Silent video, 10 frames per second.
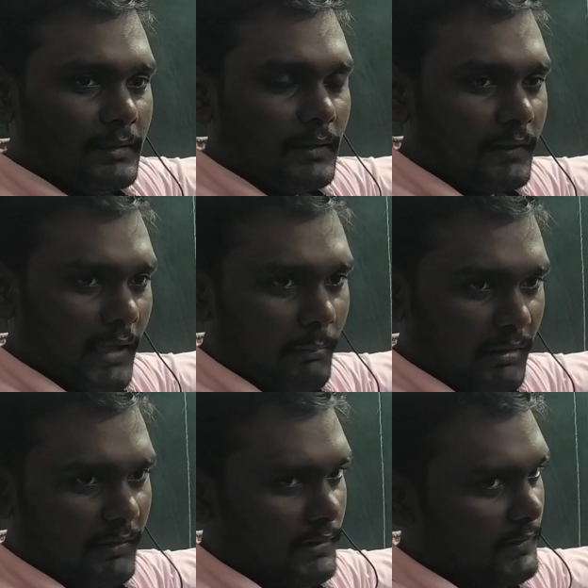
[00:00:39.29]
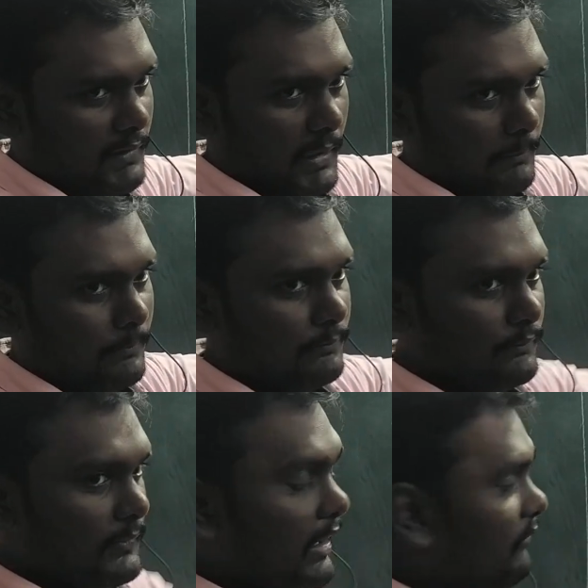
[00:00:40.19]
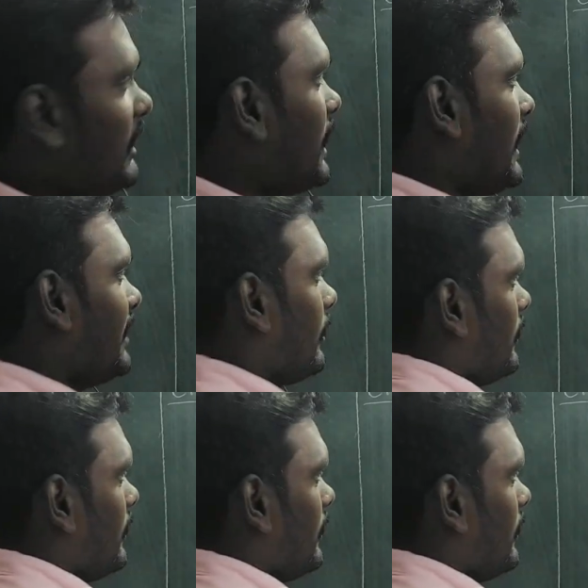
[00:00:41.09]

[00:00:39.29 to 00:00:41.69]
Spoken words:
the same distance k. We connect